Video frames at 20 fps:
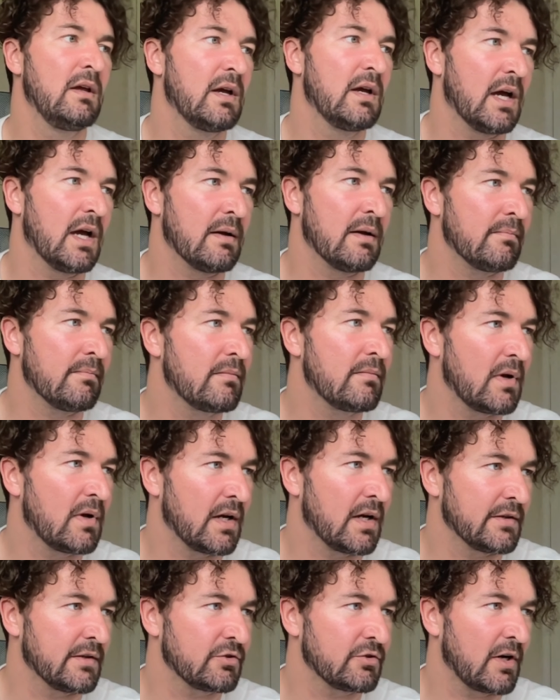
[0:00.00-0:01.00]

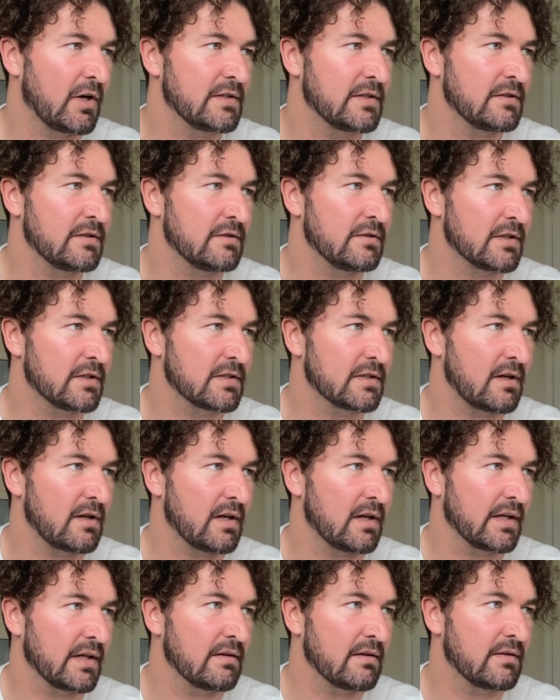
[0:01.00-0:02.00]
I try to just
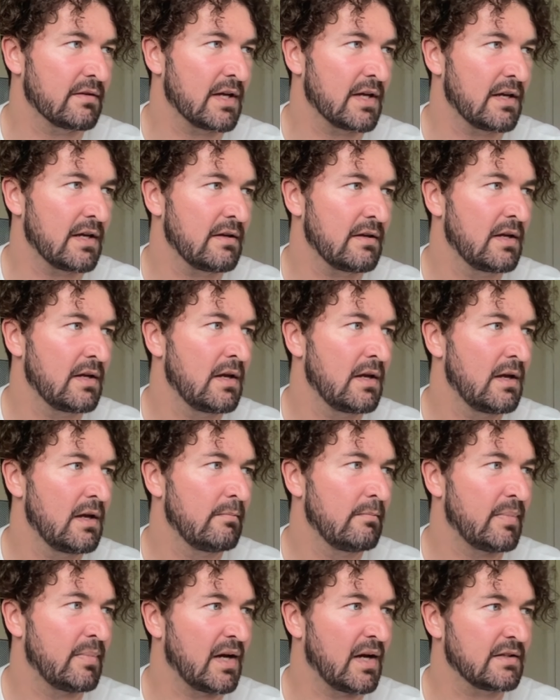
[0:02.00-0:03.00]
target there,
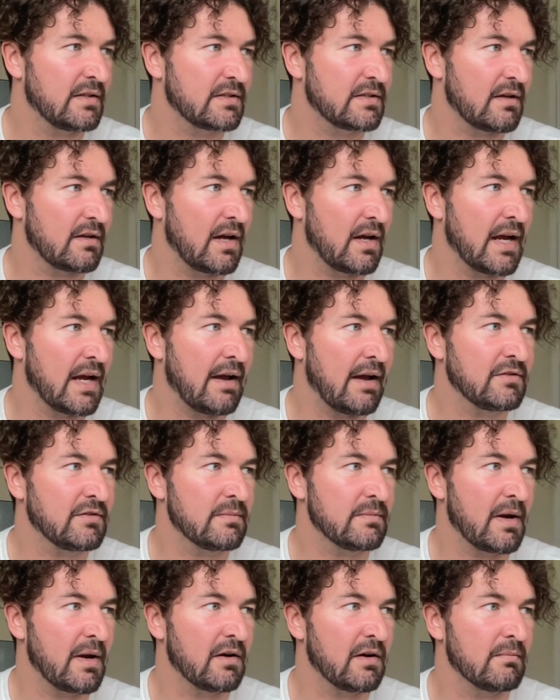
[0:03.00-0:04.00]
but I have to
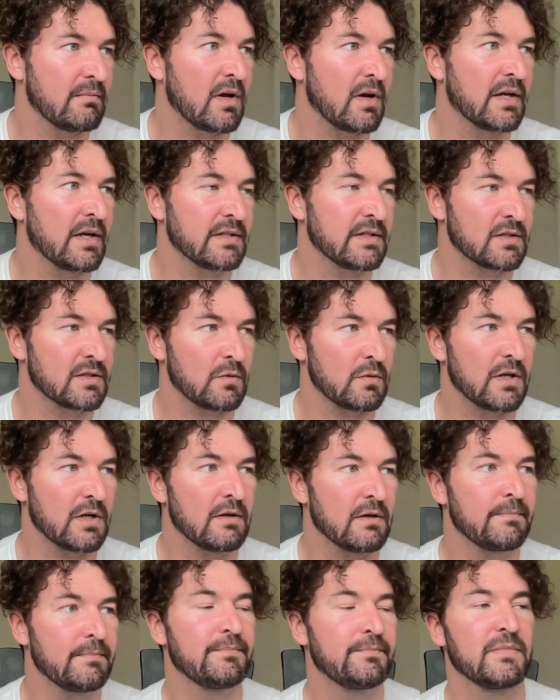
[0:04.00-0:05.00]
bear in mind as
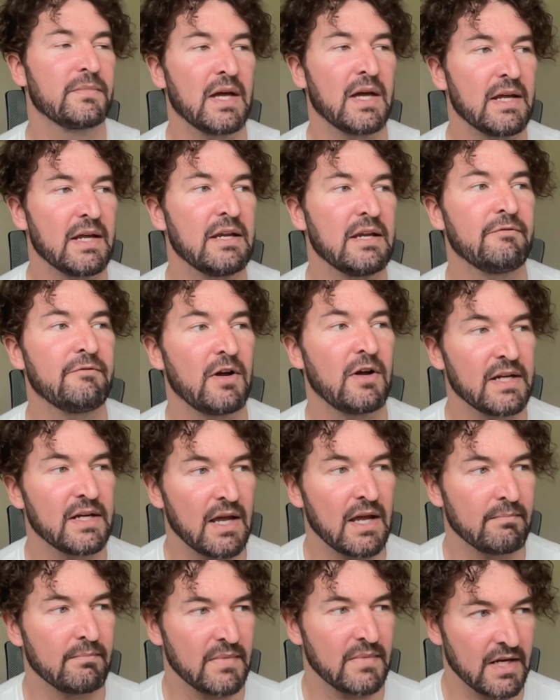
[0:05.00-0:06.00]
well that if I
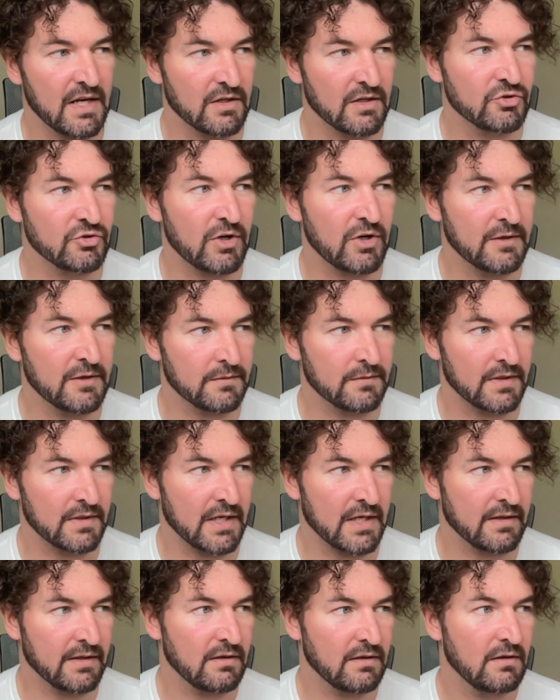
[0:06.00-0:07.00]
am in a trade with
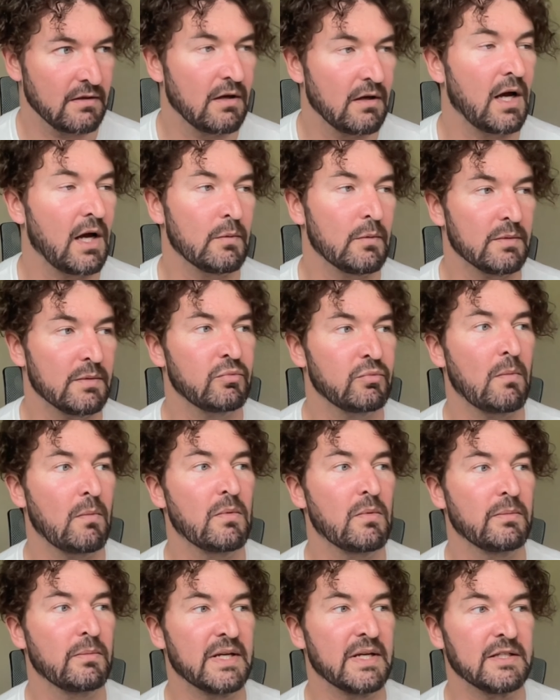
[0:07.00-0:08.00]
that, I would
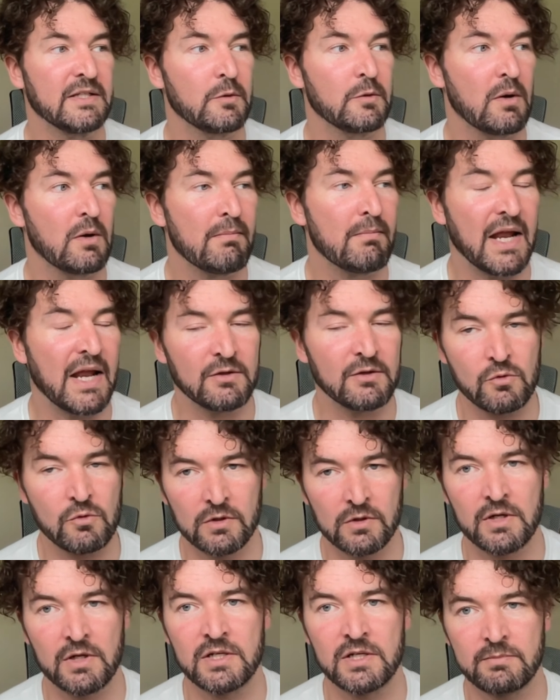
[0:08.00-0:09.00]
probably do a manual
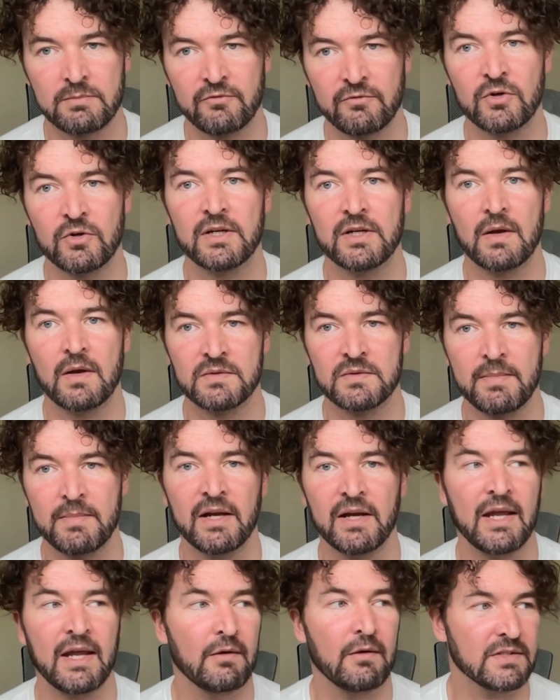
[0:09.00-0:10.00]
close before it comes
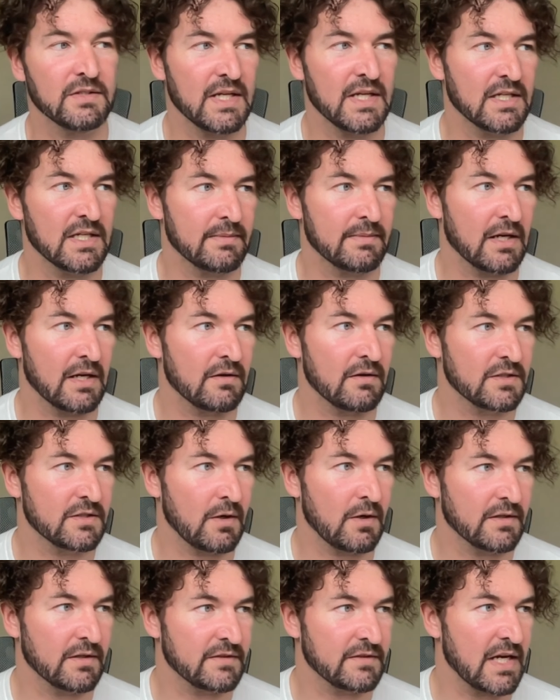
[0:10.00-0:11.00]
back out and takes me out. So
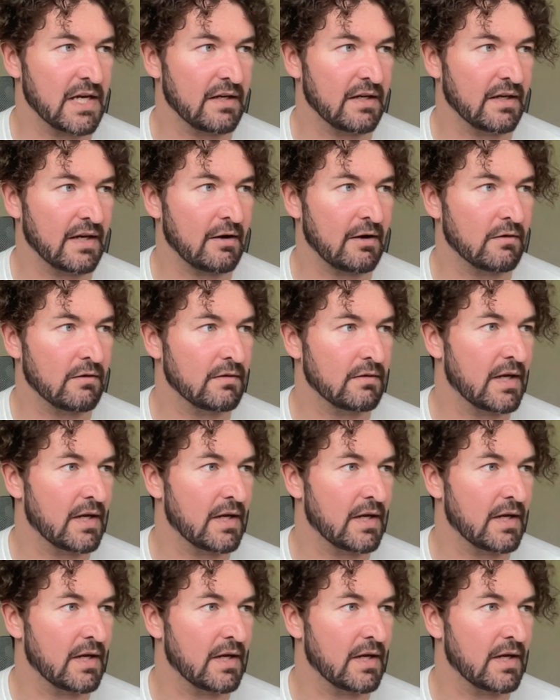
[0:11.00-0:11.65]
I'd have taken out